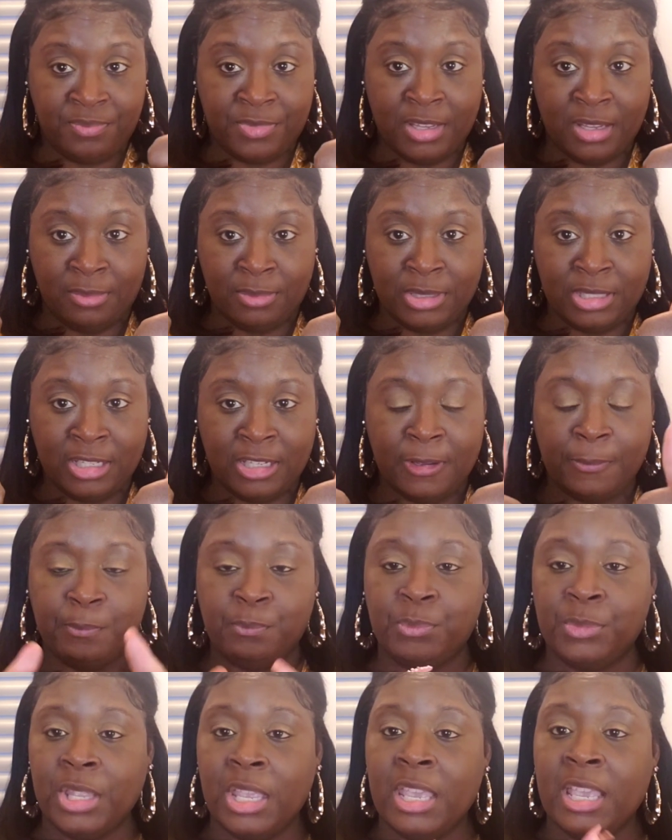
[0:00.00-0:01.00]
Thumbs up
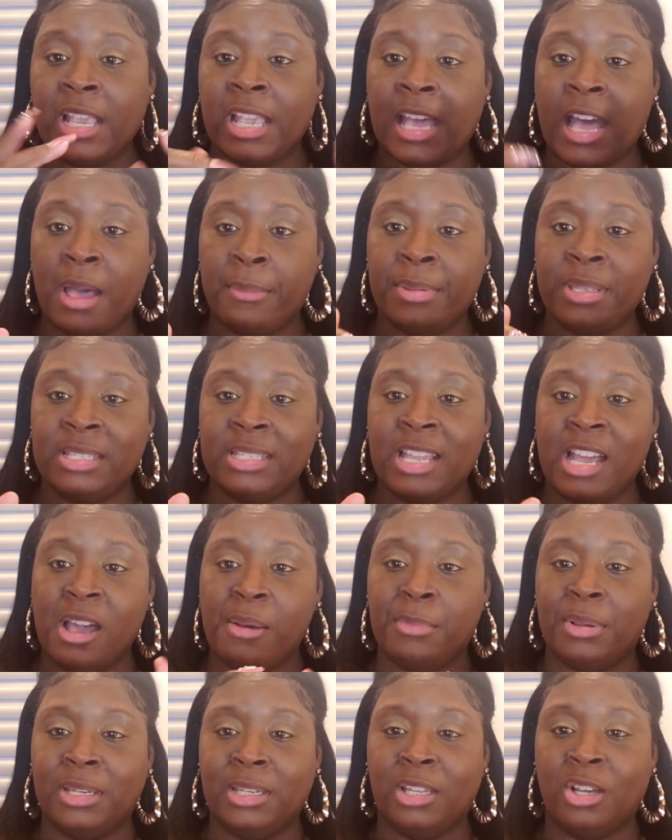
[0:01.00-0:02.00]
comment
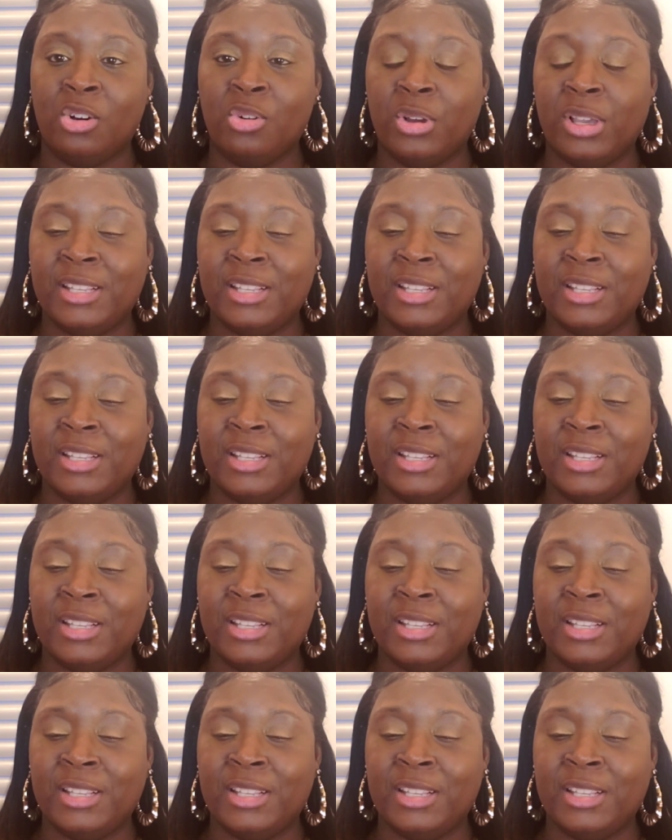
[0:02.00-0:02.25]
down below